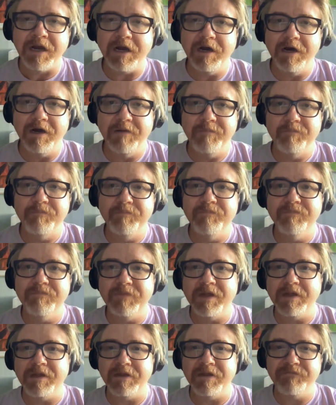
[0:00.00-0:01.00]

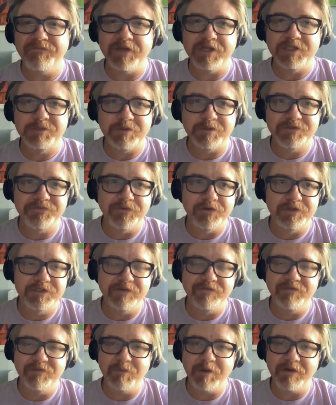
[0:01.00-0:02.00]
Facebook's
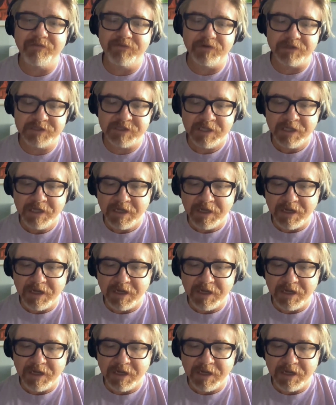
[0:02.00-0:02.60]
version of the Metaverse.